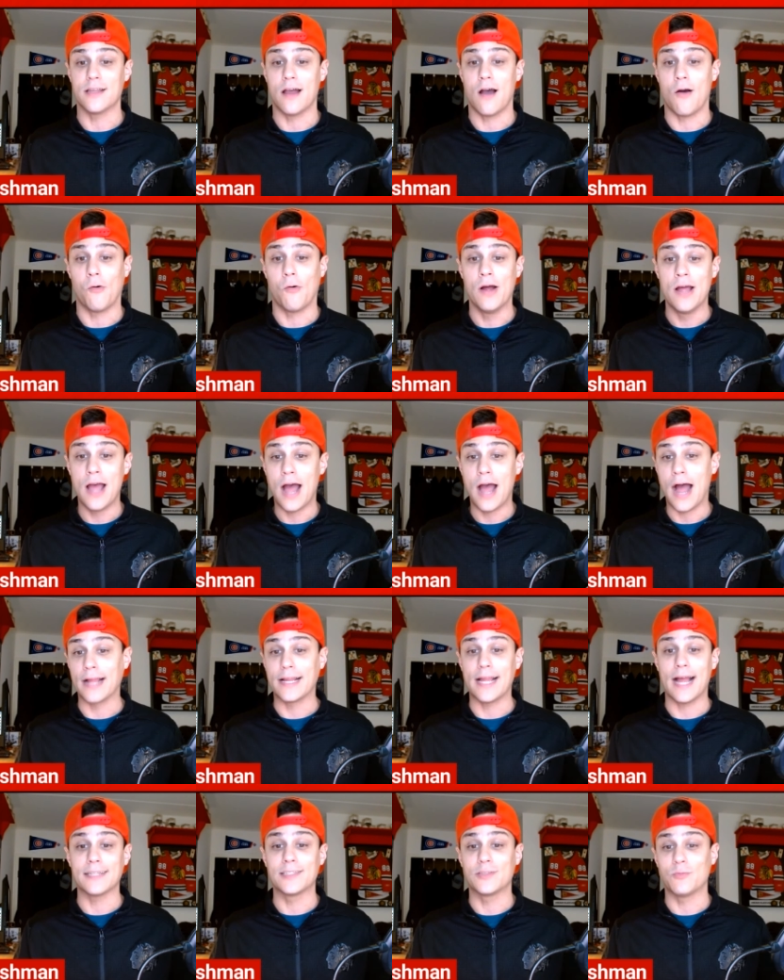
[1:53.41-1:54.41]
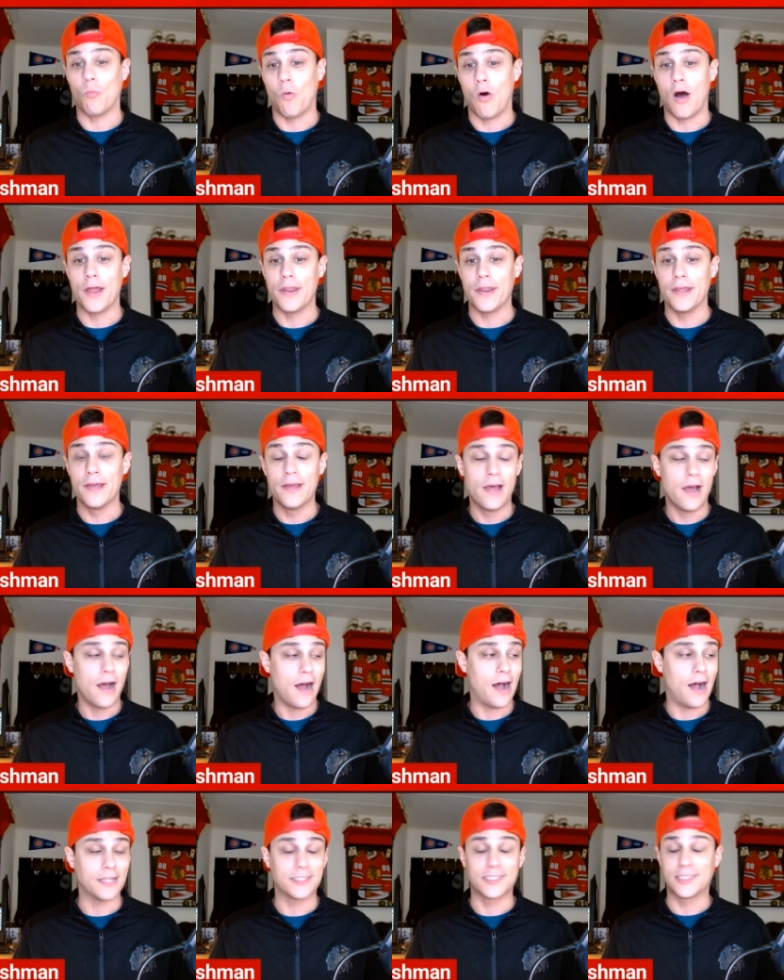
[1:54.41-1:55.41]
So I guess one uh,